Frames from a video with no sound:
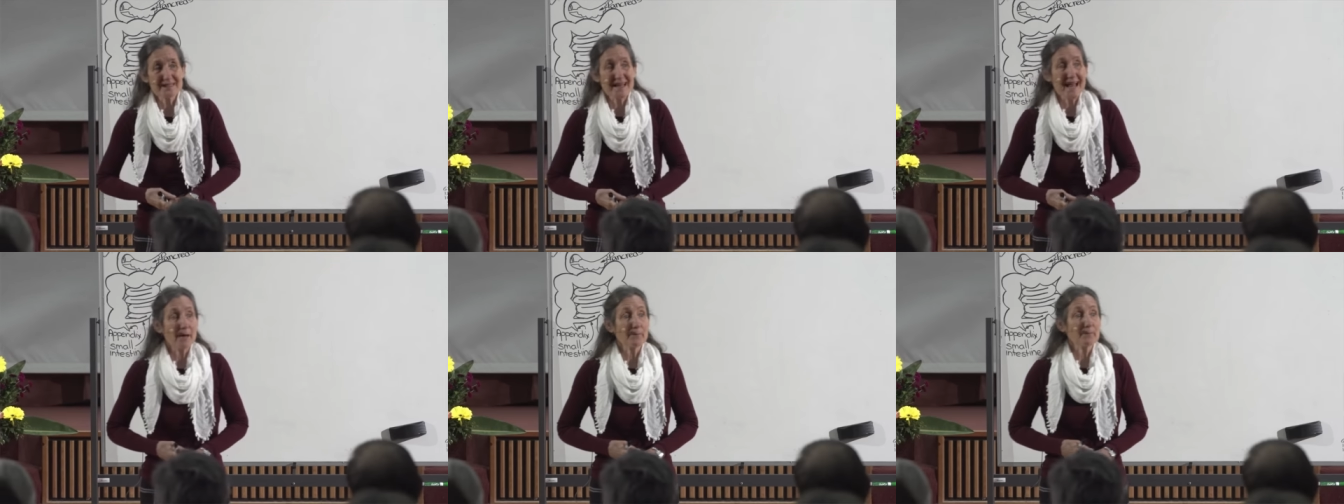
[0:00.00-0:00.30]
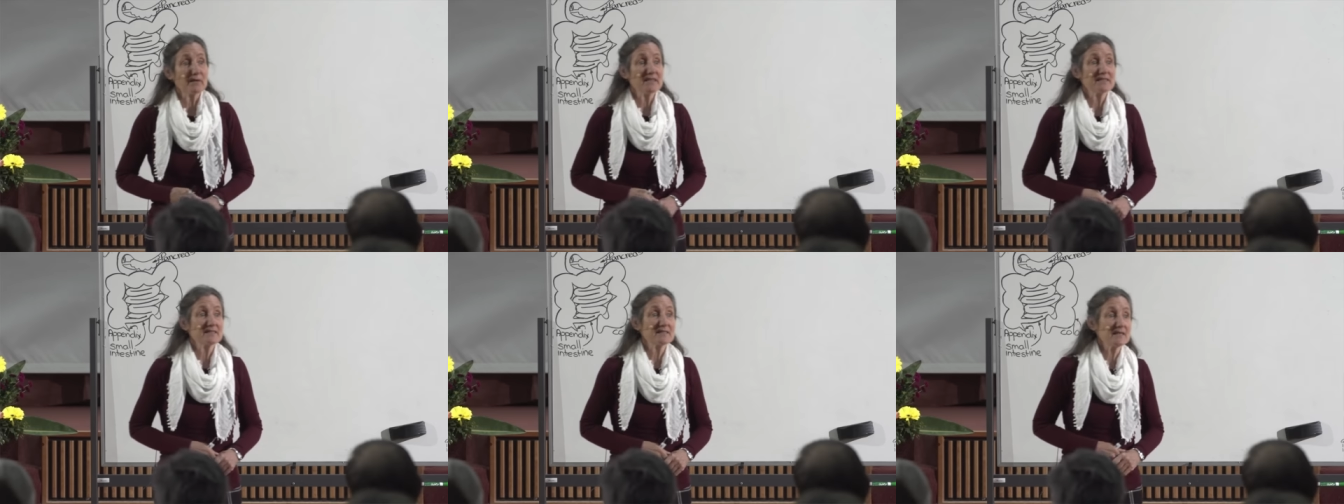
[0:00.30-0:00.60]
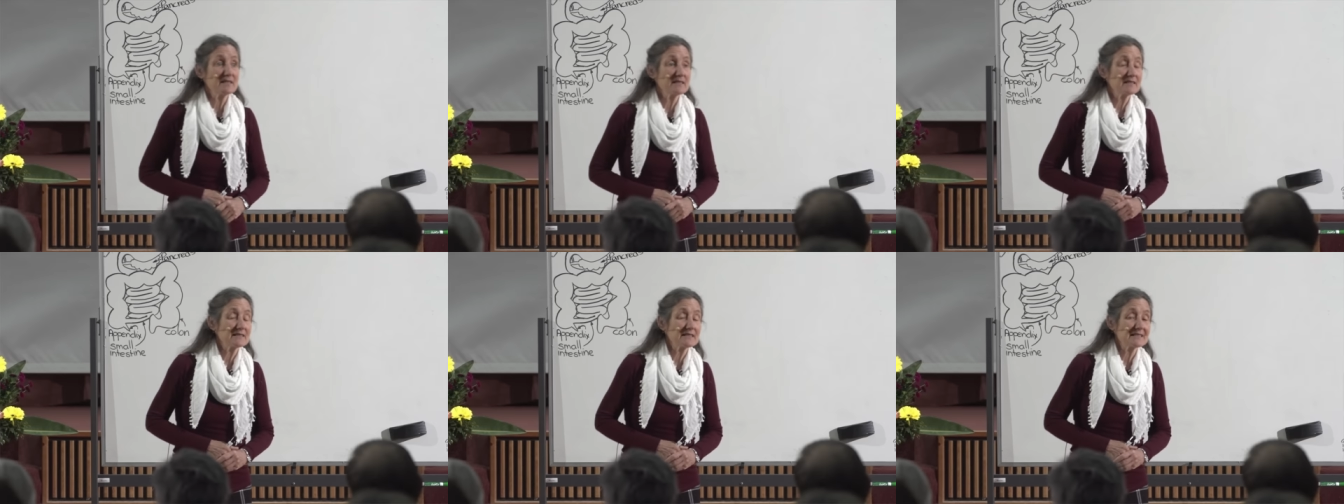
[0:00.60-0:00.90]
How many
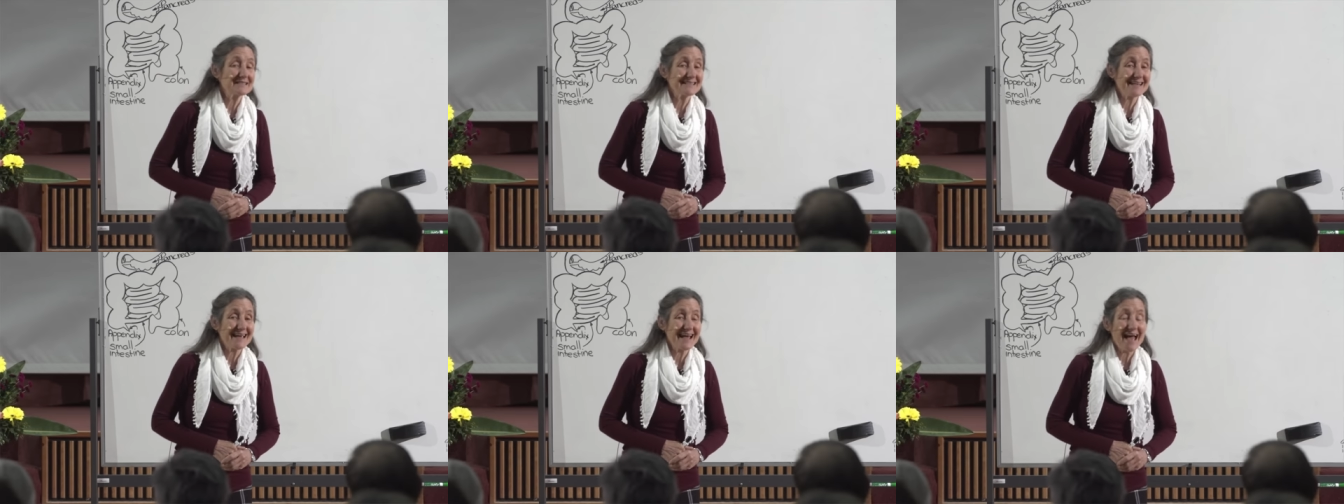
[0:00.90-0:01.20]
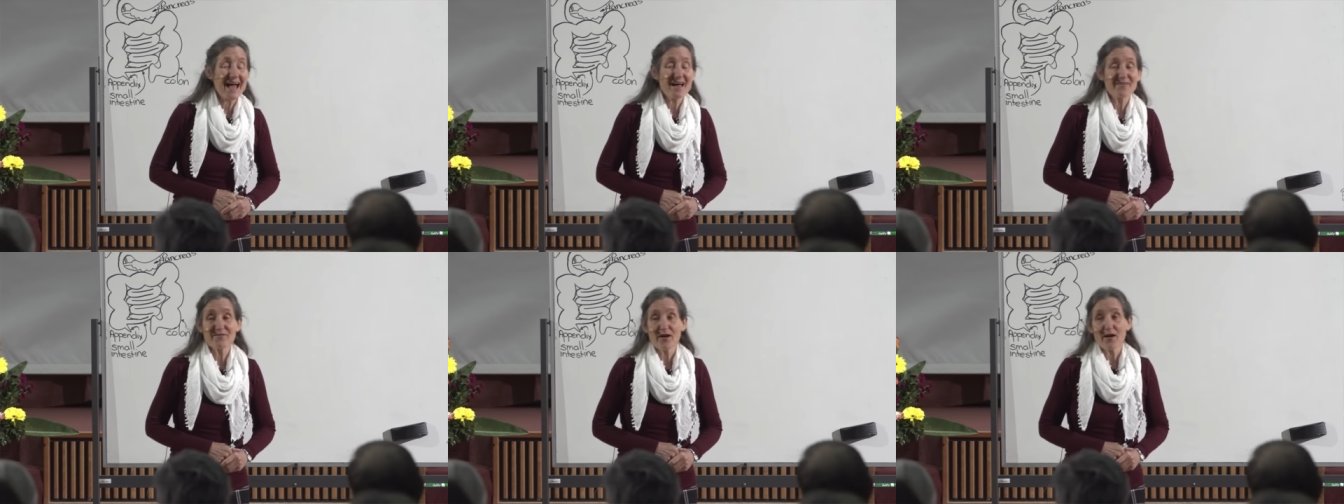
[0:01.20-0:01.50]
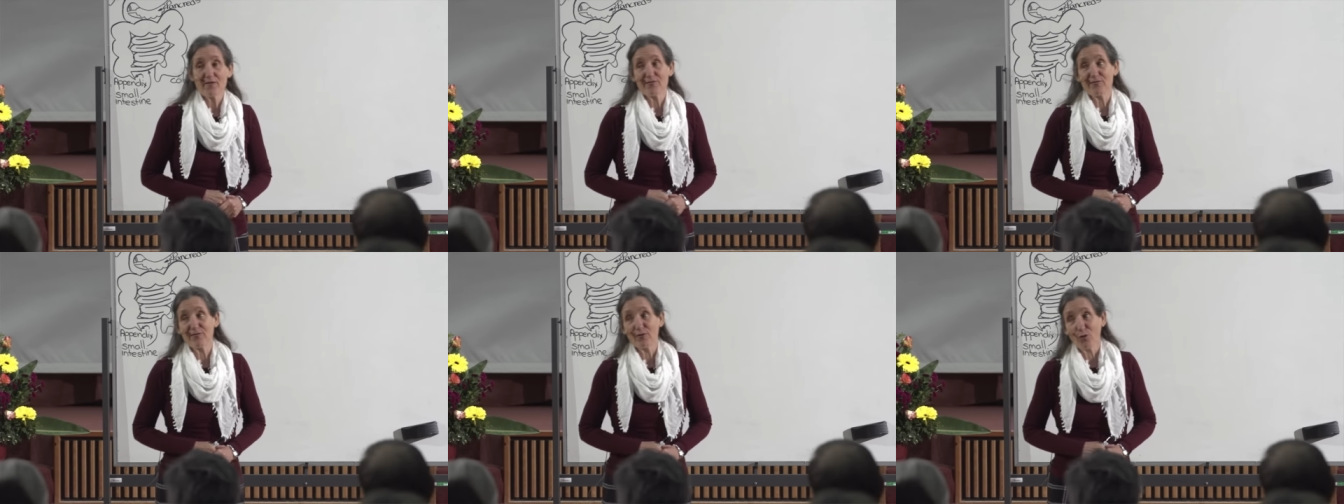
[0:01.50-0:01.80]
teeth does he have?
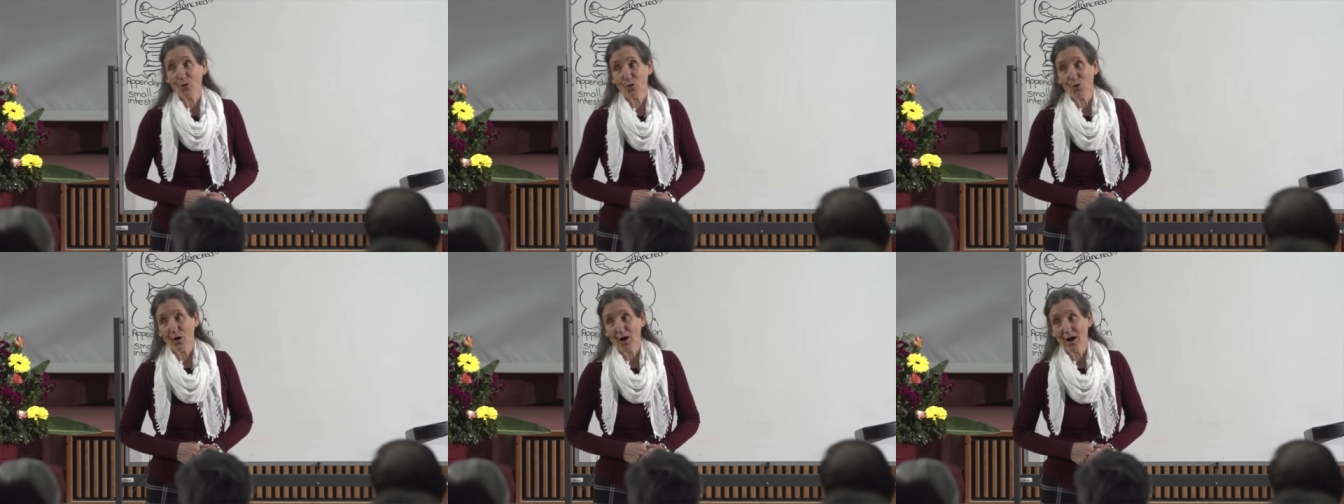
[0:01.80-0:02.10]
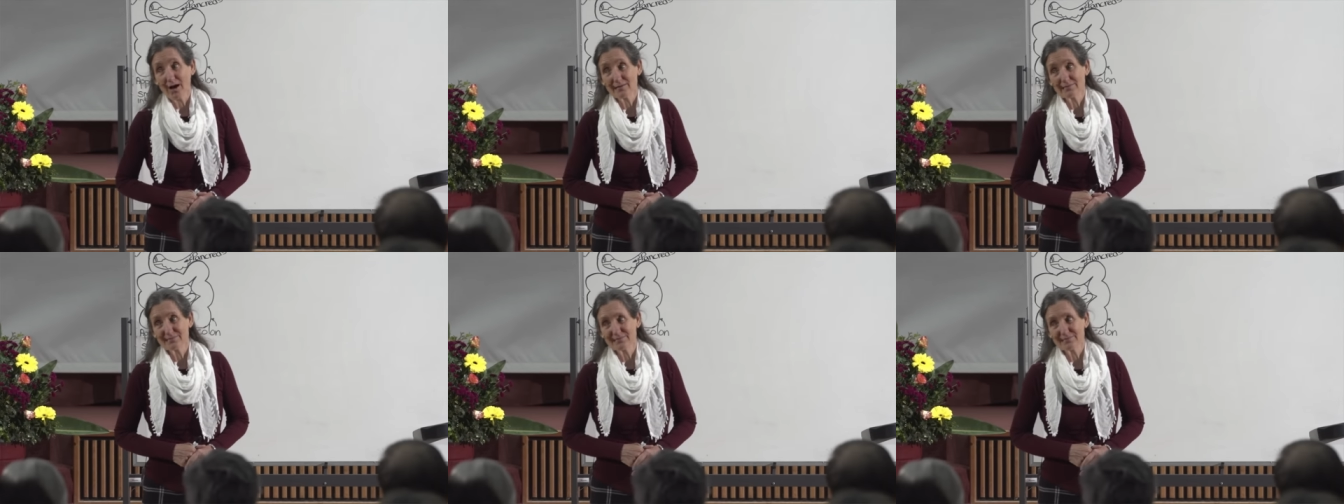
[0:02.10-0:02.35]
Four.